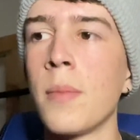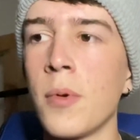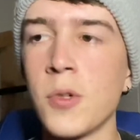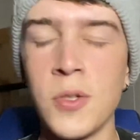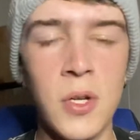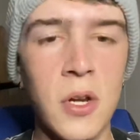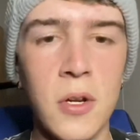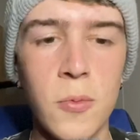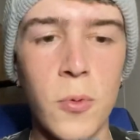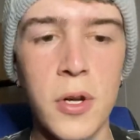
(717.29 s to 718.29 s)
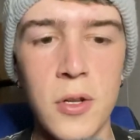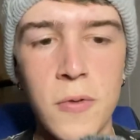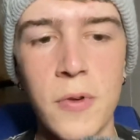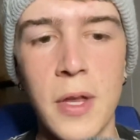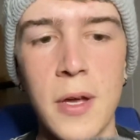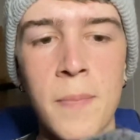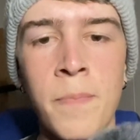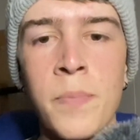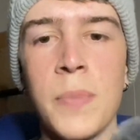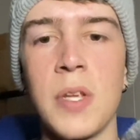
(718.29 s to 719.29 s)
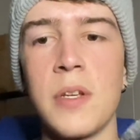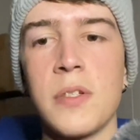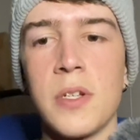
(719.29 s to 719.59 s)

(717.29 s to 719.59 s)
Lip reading: What you're going to want to do for that is